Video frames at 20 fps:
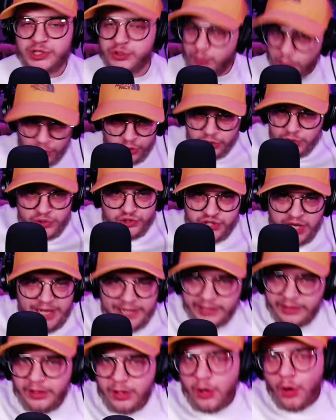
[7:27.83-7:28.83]
What are you
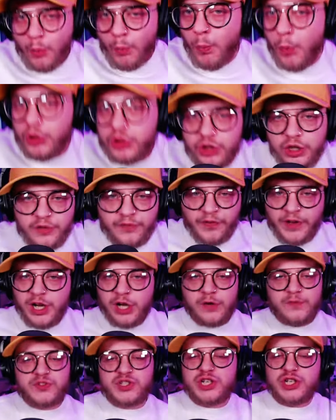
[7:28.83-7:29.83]
saying? What do you think
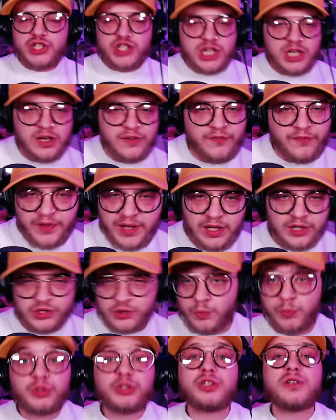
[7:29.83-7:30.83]
of Chinchilla fingers?
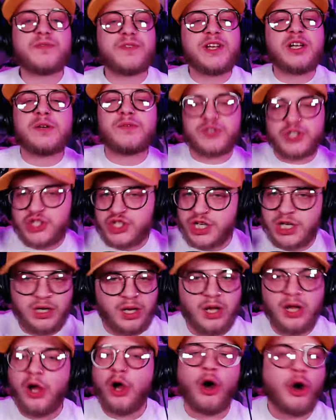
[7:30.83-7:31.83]
What do you think of
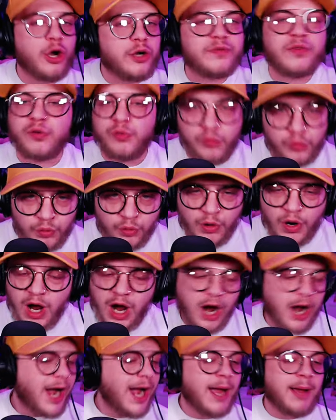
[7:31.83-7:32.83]
Chinchilla overall?
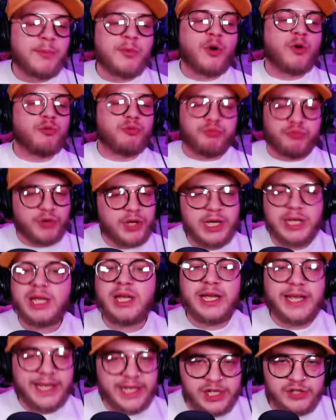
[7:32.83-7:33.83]
I'm really
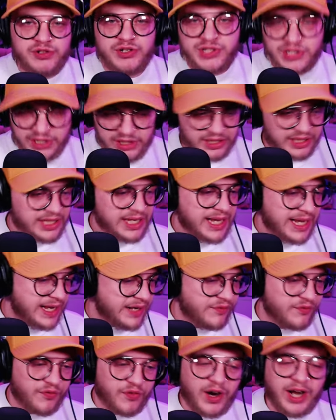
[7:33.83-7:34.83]
interested
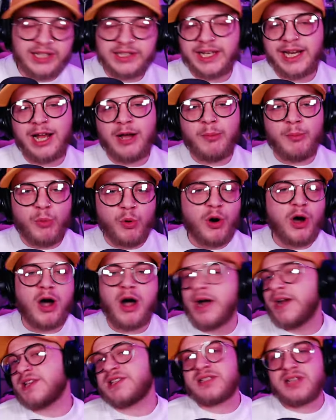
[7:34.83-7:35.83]
in finding out more
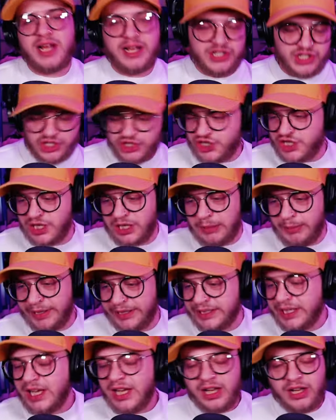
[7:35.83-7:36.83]
artists like Chinchilla, man,
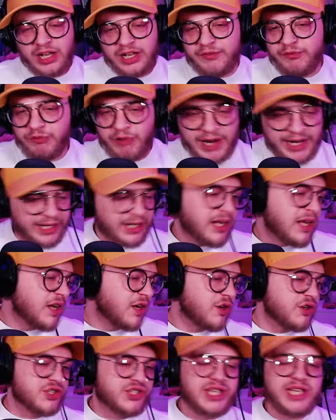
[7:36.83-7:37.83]
and Ren.
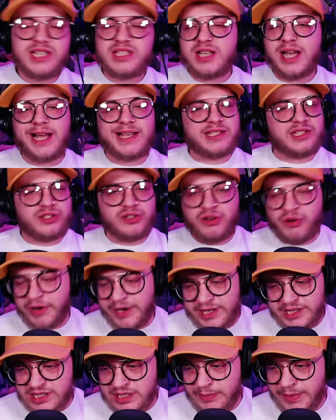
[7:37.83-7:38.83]
Because these guys is
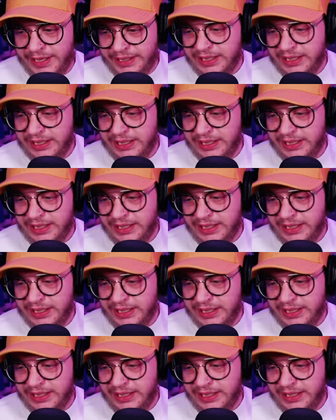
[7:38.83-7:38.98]
crazy, man.